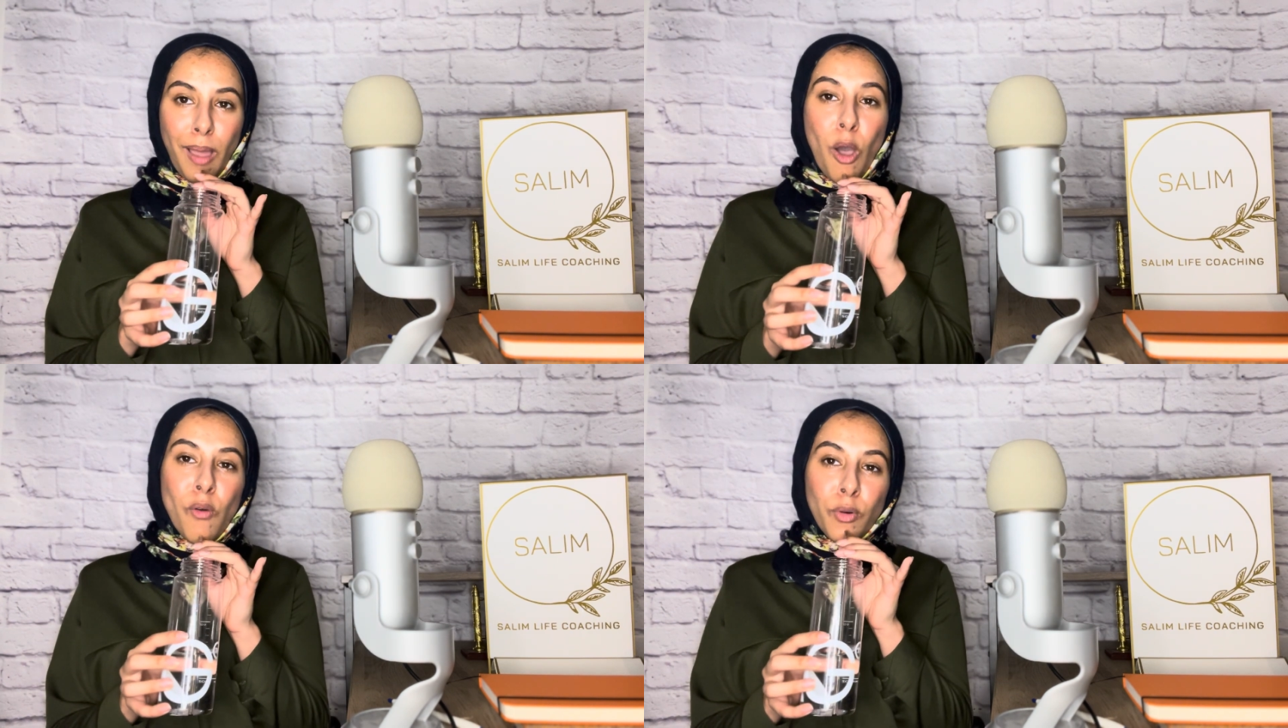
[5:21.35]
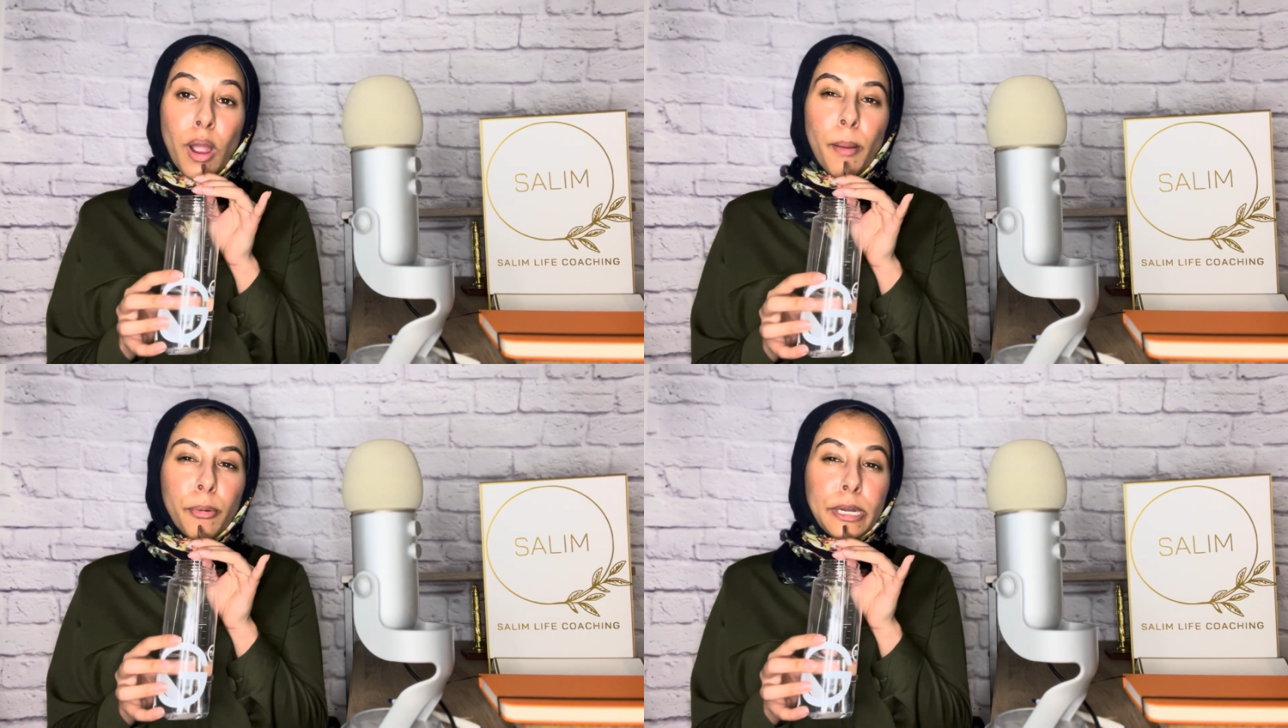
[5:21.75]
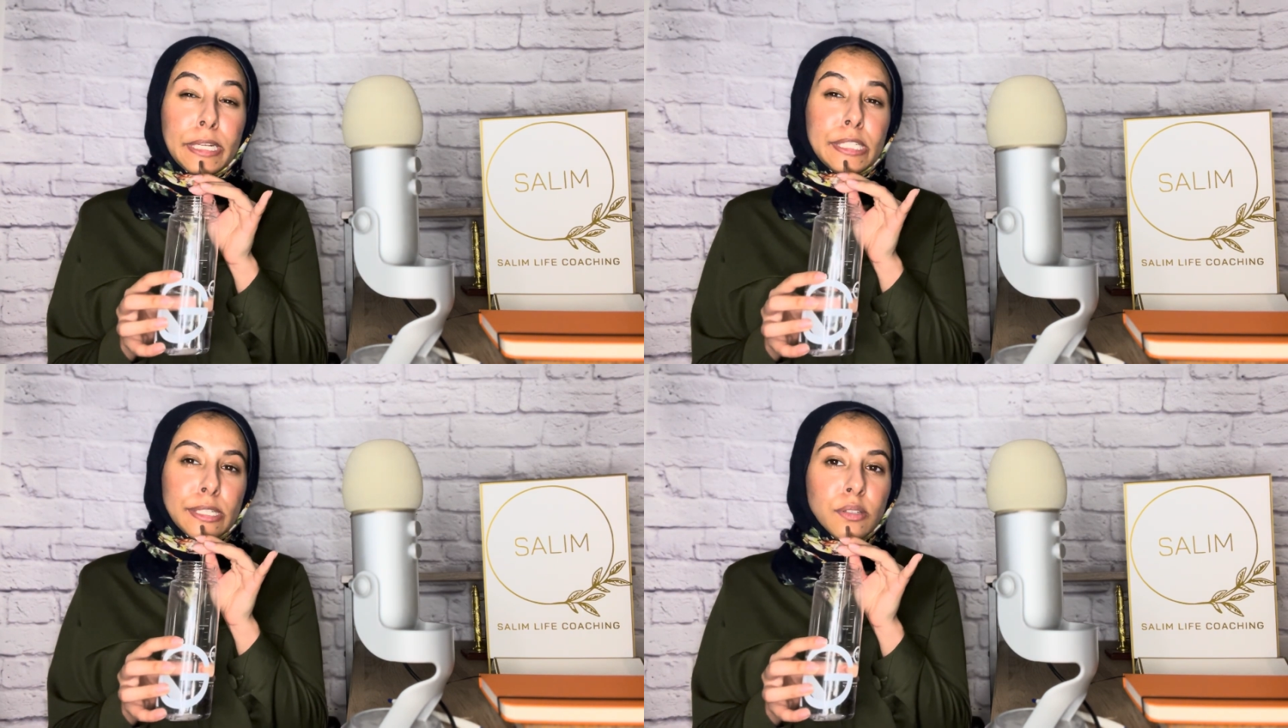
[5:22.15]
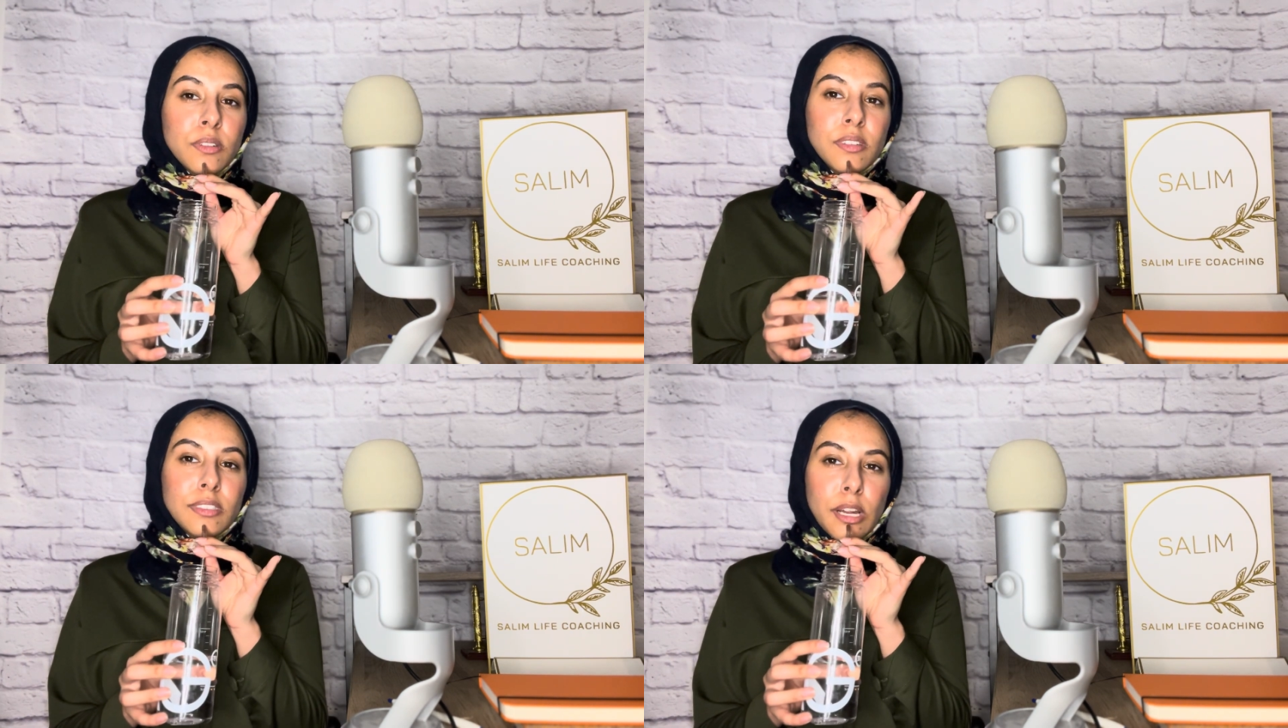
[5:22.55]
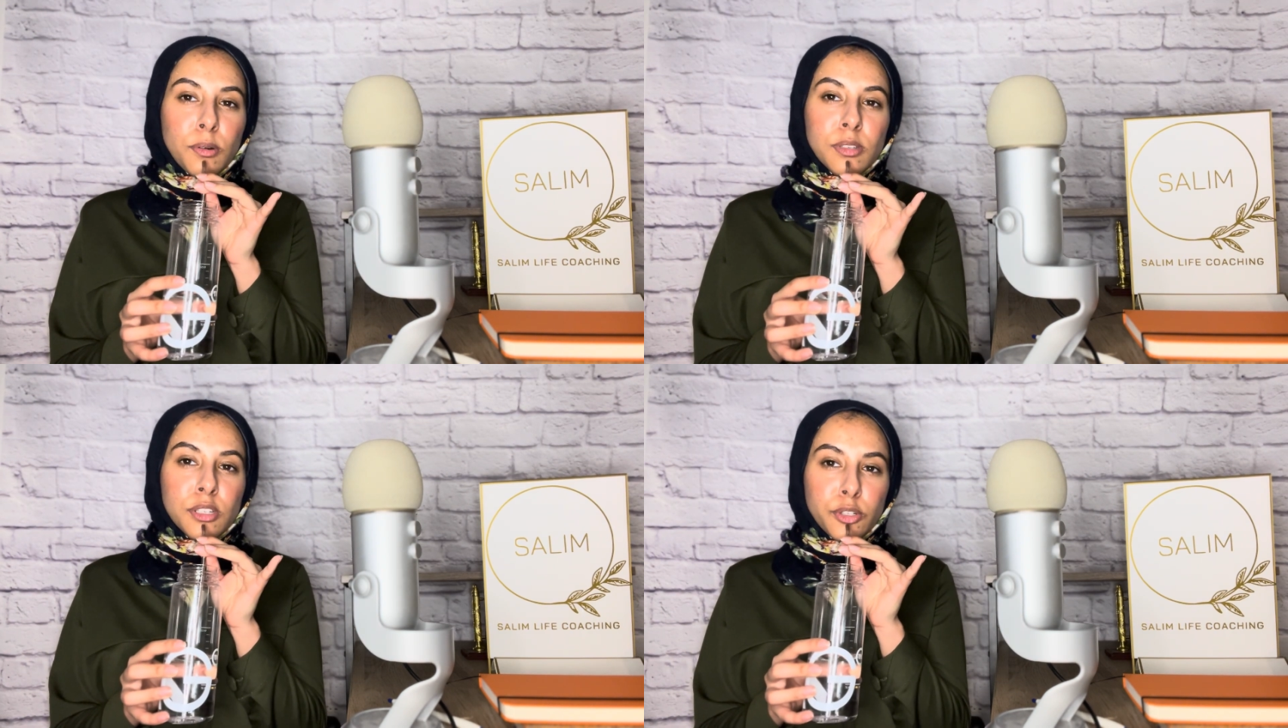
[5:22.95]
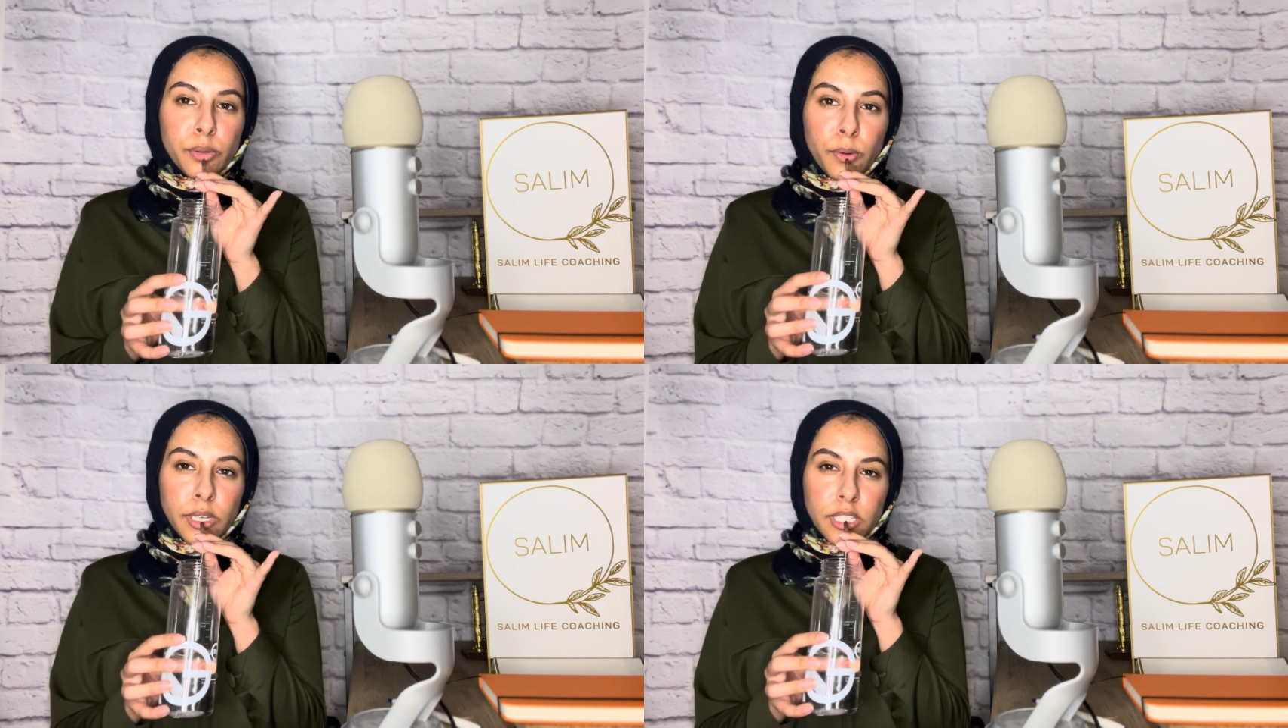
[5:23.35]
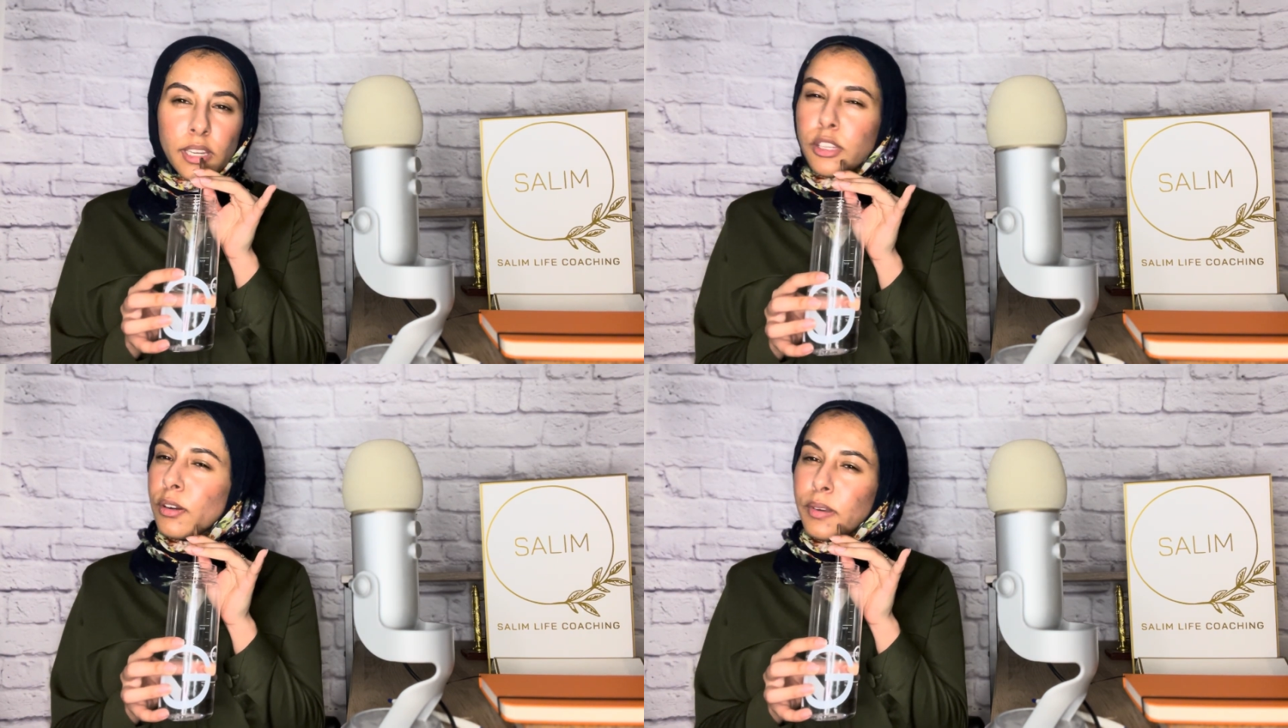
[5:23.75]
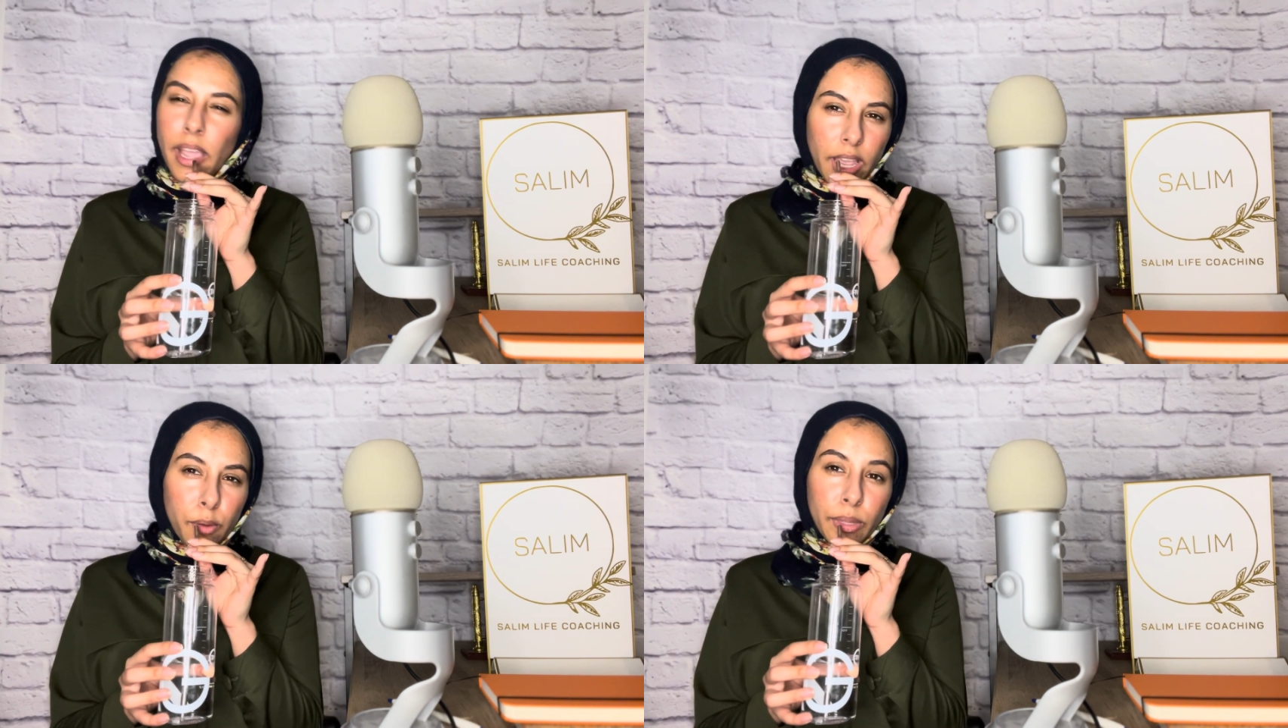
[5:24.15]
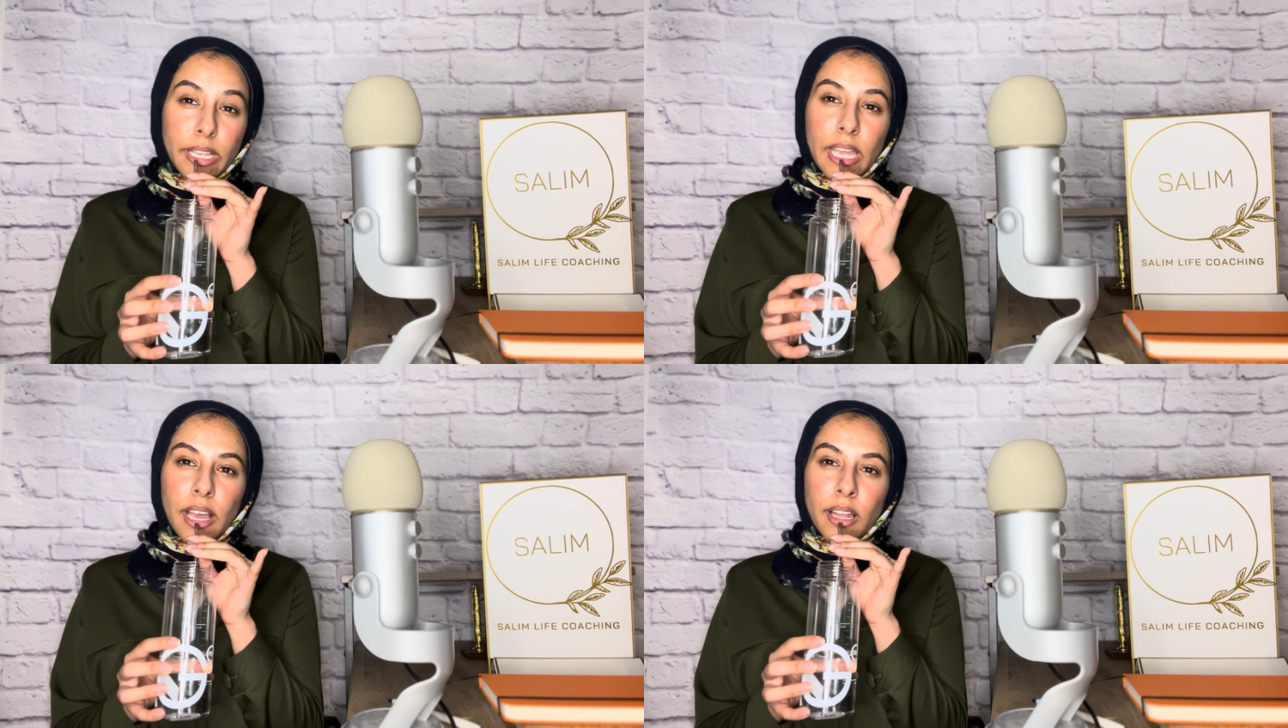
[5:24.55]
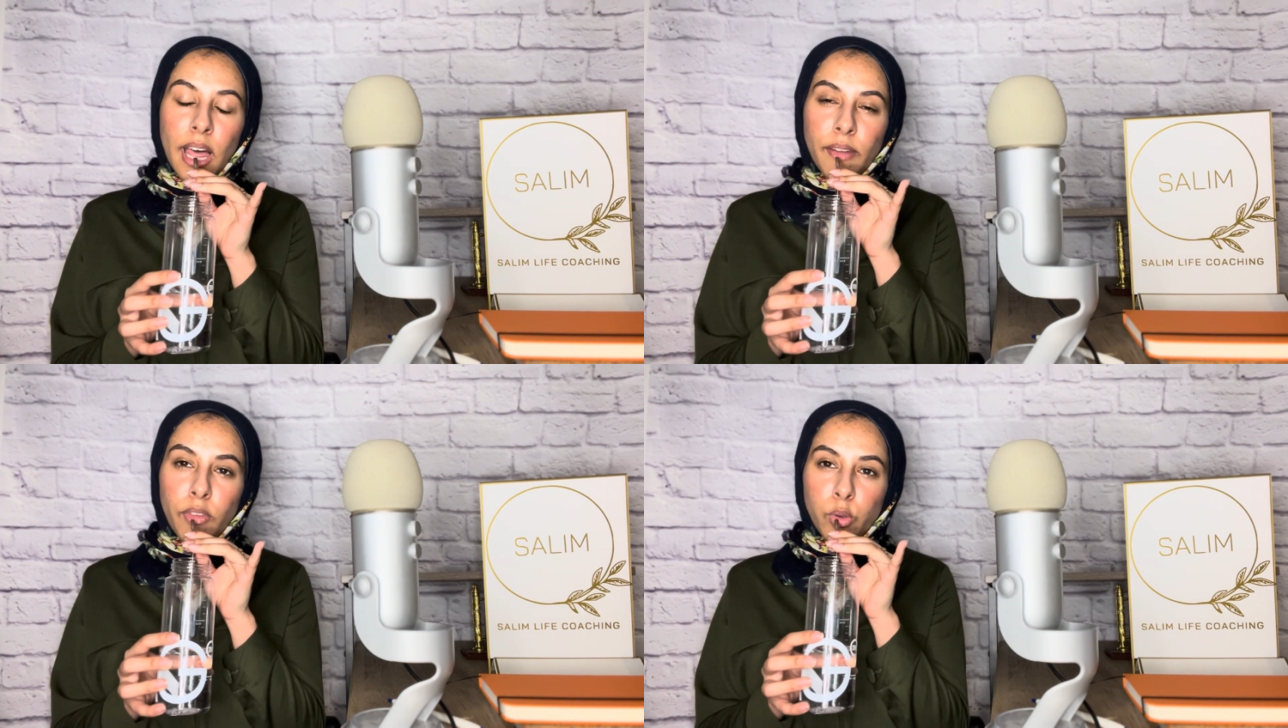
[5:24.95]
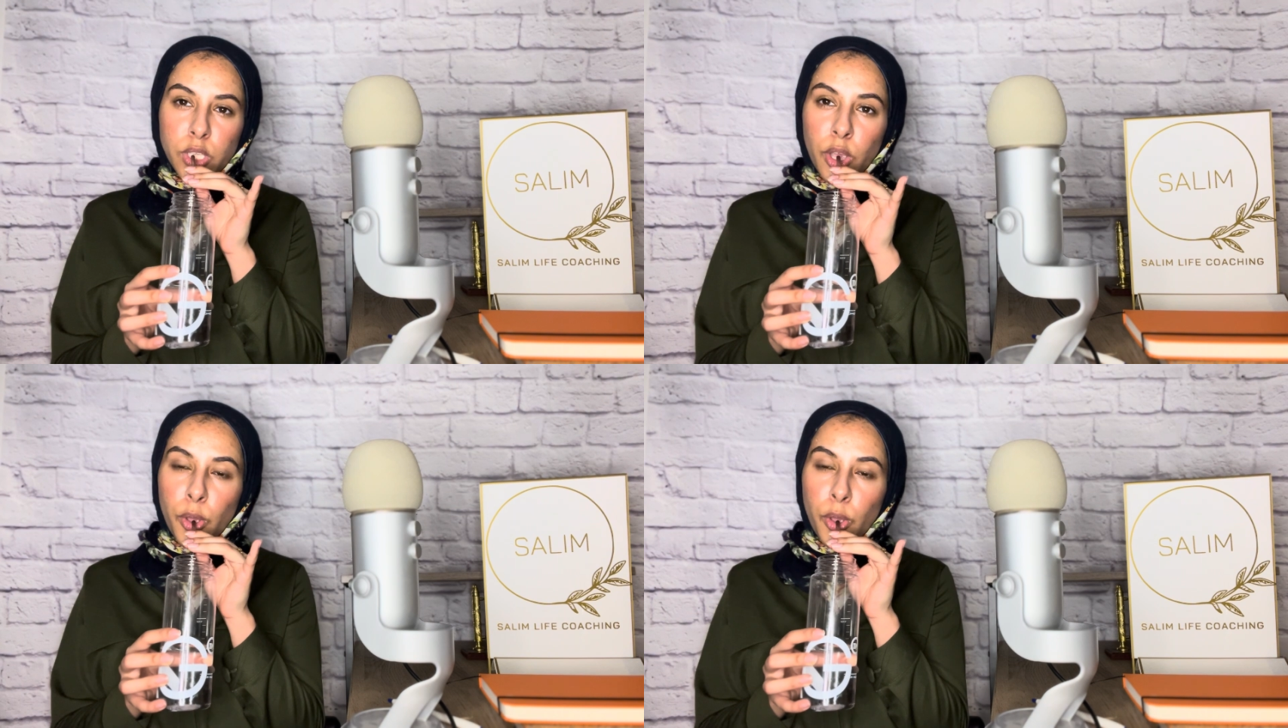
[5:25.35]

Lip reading: overall pretty chill general surgery rotation. You're not going to really get a lot of those